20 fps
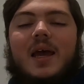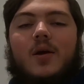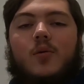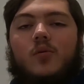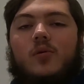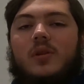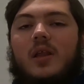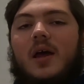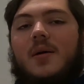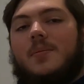I
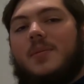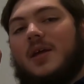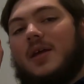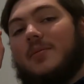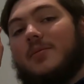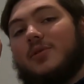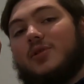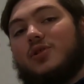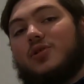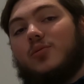will not be
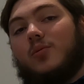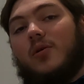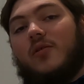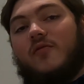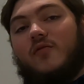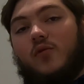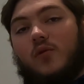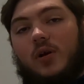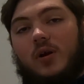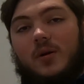able to
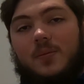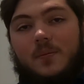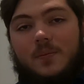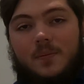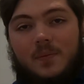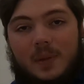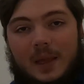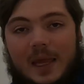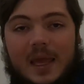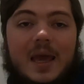afford
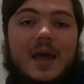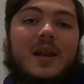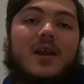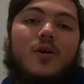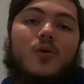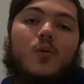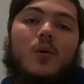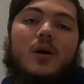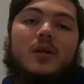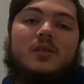
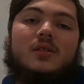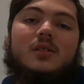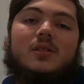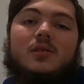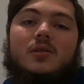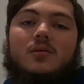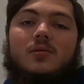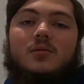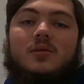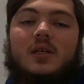getting one
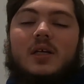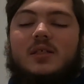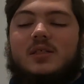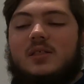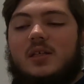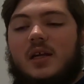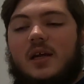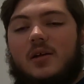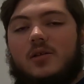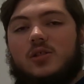to
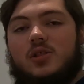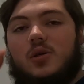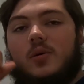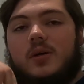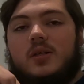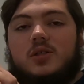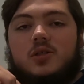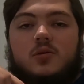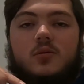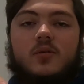test it out, so
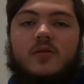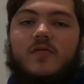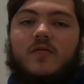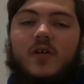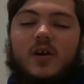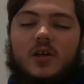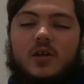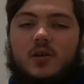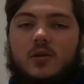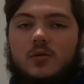I do
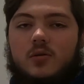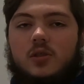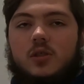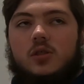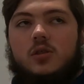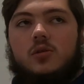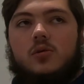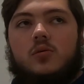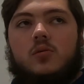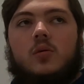invite you
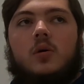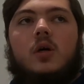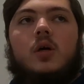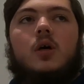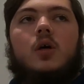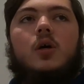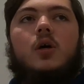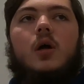to